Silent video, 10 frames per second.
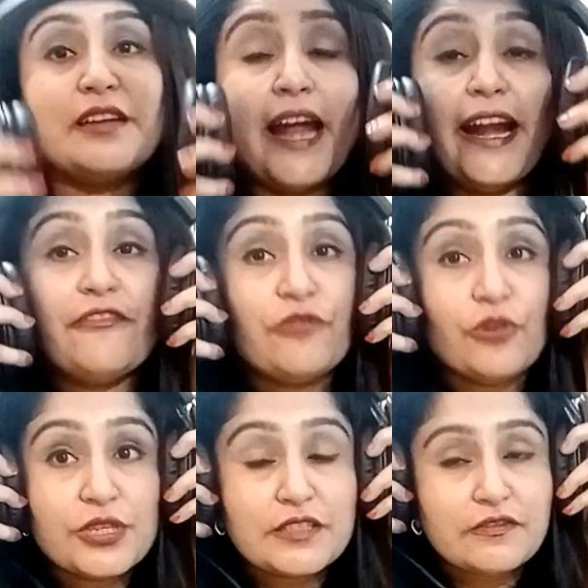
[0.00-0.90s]

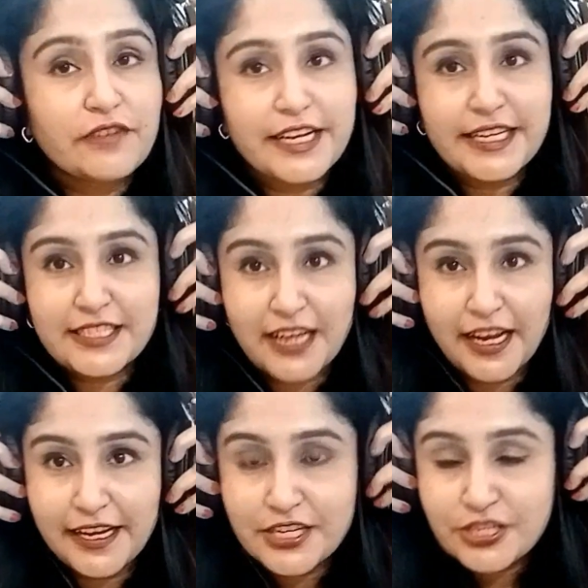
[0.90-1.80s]
headphones, very
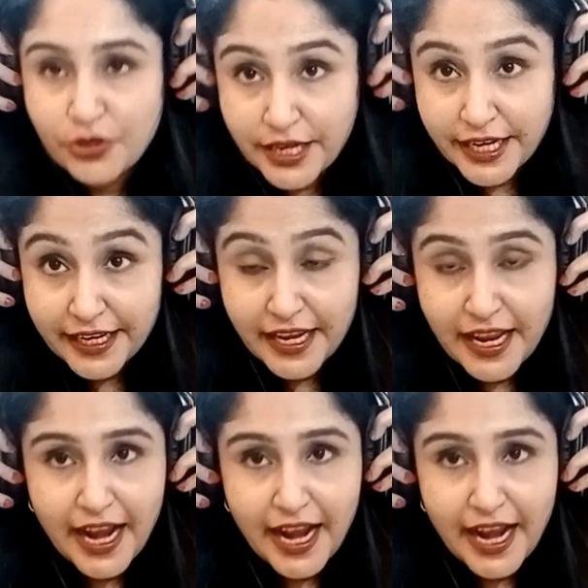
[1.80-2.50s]
stylish looking,